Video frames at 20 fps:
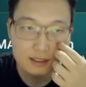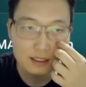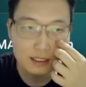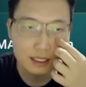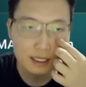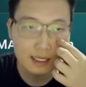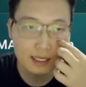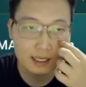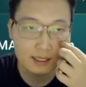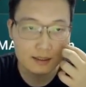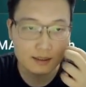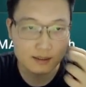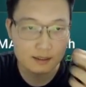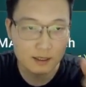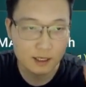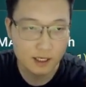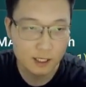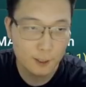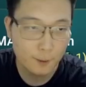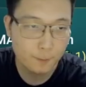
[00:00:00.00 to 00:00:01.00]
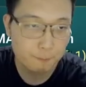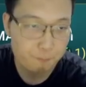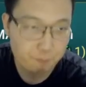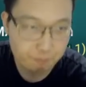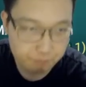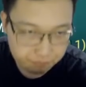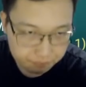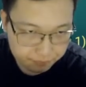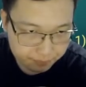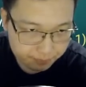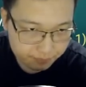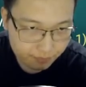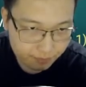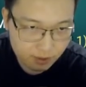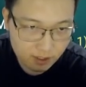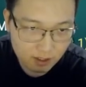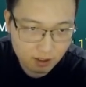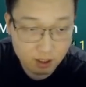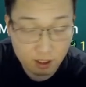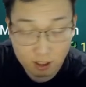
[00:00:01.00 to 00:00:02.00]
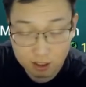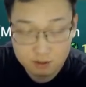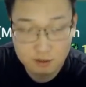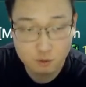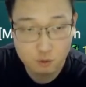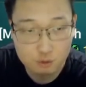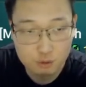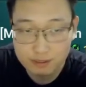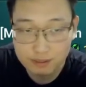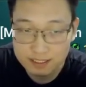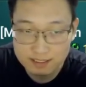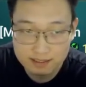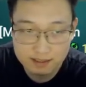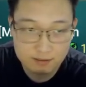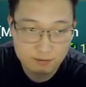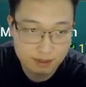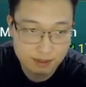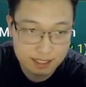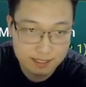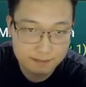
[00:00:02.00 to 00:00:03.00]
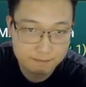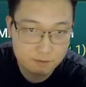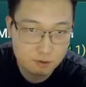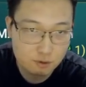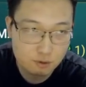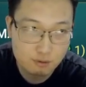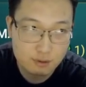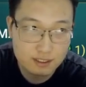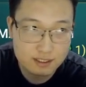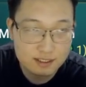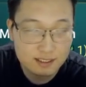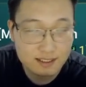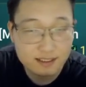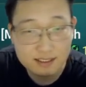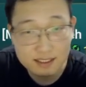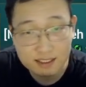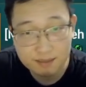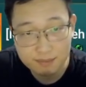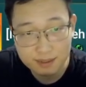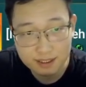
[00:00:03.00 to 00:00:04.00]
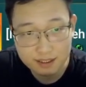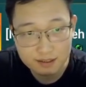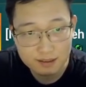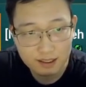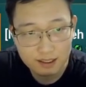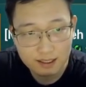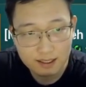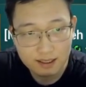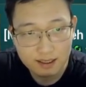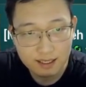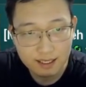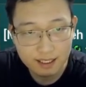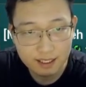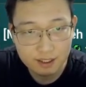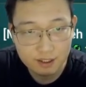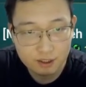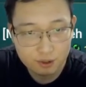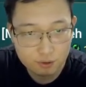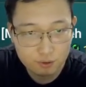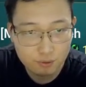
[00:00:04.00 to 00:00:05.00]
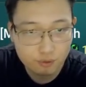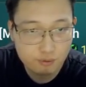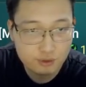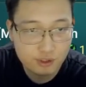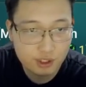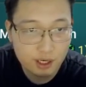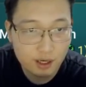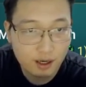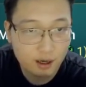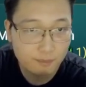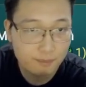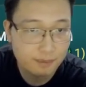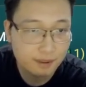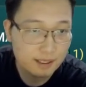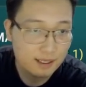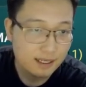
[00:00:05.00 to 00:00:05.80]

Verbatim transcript: And uh, also Krisk, right? Krisk is gonna be a huge help.